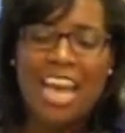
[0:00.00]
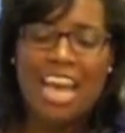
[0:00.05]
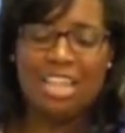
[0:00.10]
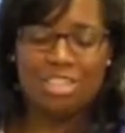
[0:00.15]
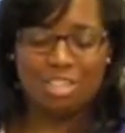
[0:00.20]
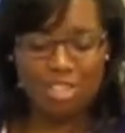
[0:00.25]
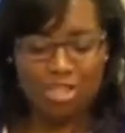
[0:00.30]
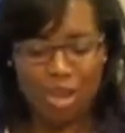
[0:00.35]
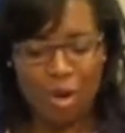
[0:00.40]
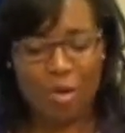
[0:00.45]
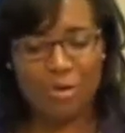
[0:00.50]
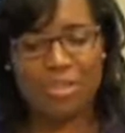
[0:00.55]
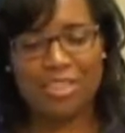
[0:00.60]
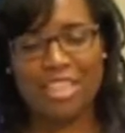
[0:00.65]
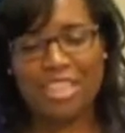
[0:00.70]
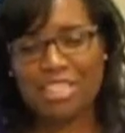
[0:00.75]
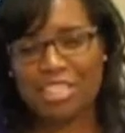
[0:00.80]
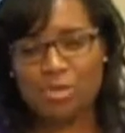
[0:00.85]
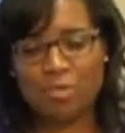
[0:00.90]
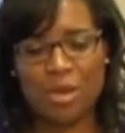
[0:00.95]
And so
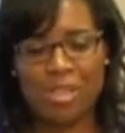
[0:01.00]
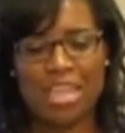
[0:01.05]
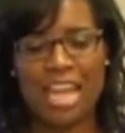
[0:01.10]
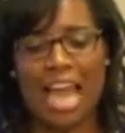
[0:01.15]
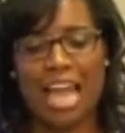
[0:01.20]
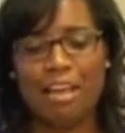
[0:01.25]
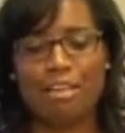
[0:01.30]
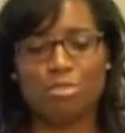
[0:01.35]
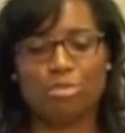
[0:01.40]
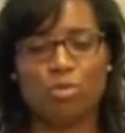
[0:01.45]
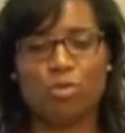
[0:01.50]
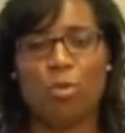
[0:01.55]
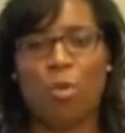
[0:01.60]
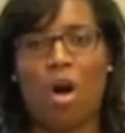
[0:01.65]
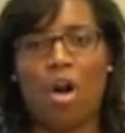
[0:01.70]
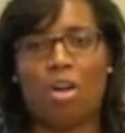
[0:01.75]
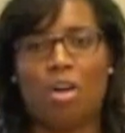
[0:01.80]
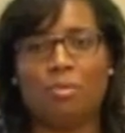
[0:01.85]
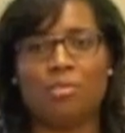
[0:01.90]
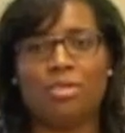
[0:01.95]
this is where the angels
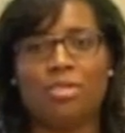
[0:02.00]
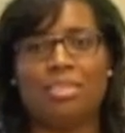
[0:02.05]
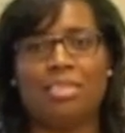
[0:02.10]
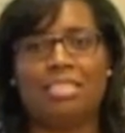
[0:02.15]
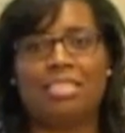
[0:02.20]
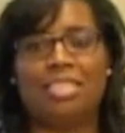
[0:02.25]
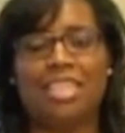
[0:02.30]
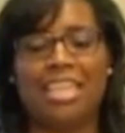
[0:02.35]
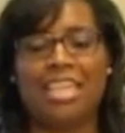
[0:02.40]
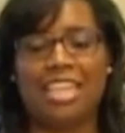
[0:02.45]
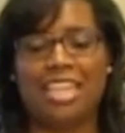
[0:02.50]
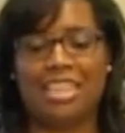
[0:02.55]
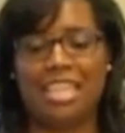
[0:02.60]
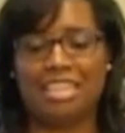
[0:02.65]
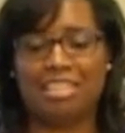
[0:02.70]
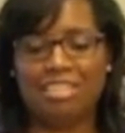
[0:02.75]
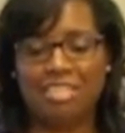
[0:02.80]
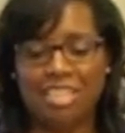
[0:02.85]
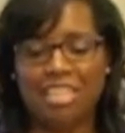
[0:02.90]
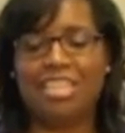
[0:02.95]
walk up to the city, and
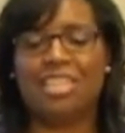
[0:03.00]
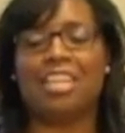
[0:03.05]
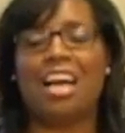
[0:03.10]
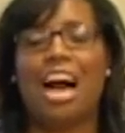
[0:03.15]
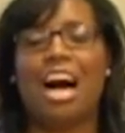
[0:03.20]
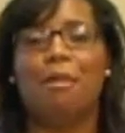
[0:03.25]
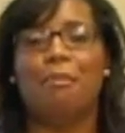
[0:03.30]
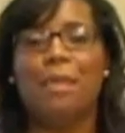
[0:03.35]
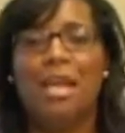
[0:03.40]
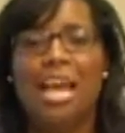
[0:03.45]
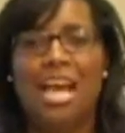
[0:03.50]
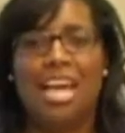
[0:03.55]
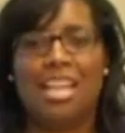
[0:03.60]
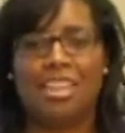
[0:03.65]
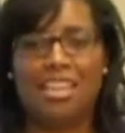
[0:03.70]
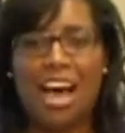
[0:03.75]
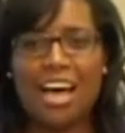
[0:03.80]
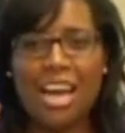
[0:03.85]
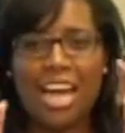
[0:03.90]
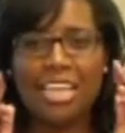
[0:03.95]
they see Lot,
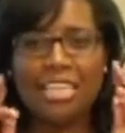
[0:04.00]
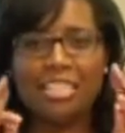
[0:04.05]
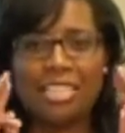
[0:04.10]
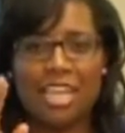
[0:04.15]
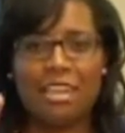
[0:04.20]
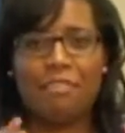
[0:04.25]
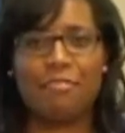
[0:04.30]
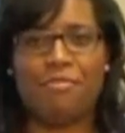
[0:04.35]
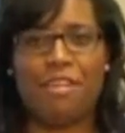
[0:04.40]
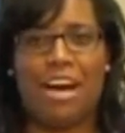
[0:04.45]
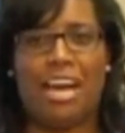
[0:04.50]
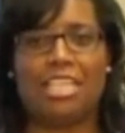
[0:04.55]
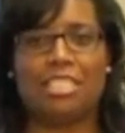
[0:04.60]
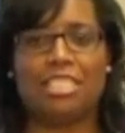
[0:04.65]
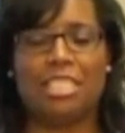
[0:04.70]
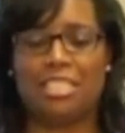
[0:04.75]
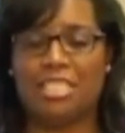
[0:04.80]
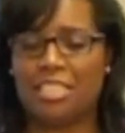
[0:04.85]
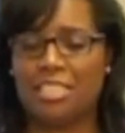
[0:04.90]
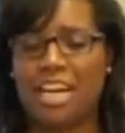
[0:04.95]
and Lot
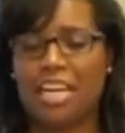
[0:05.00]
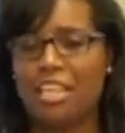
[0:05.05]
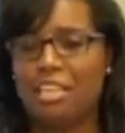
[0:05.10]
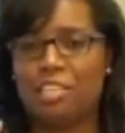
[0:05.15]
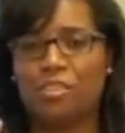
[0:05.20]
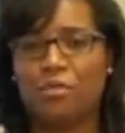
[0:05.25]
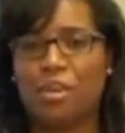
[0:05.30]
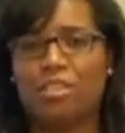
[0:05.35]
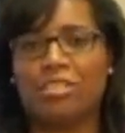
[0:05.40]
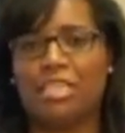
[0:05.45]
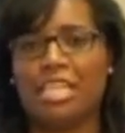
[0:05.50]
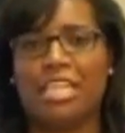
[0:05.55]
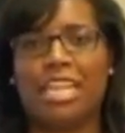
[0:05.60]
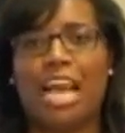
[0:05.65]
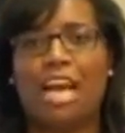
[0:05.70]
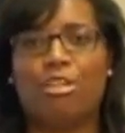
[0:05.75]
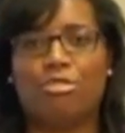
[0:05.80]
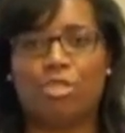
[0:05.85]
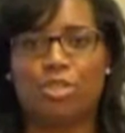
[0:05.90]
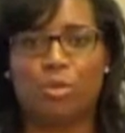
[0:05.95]
identifies. This is not his first
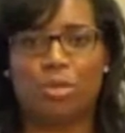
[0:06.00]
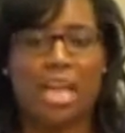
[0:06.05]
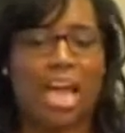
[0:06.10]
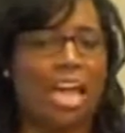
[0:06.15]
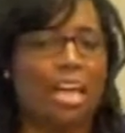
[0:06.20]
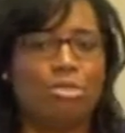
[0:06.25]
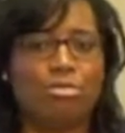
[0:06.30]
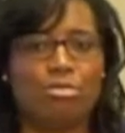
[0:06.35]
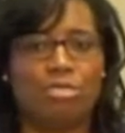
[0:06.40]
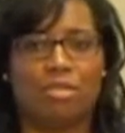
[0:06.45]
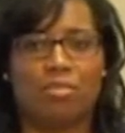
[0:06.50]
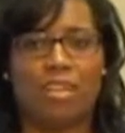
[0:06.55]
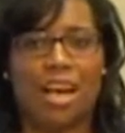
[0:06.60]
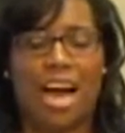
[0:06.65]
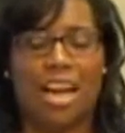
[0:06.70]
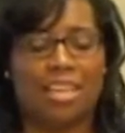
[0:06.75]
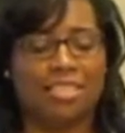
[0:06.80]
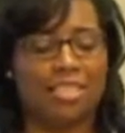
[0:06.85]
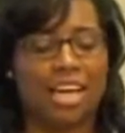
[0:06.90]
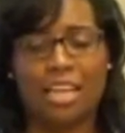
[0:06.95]
encounter with angels of
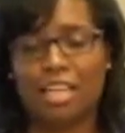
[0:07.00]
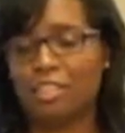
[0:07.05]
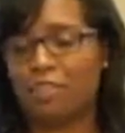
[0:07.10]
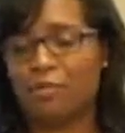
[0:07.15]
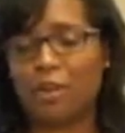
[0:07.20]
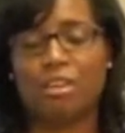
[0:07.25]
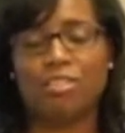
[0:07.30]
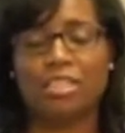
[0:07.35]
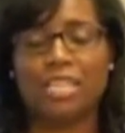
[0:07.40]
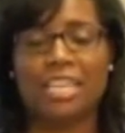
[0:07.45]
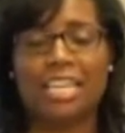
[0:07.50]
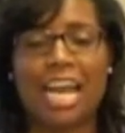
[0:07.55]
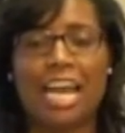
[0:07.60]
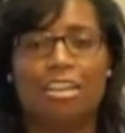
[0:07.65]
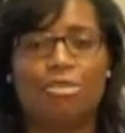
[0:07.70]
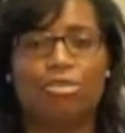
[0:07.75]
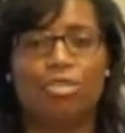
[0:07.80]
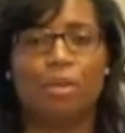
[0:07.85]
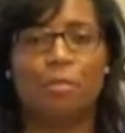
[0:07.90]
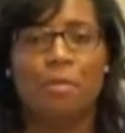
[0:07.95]
God. It's not his first
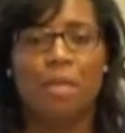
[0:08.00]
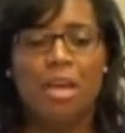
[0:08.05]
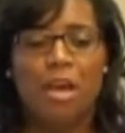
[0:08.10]
encounter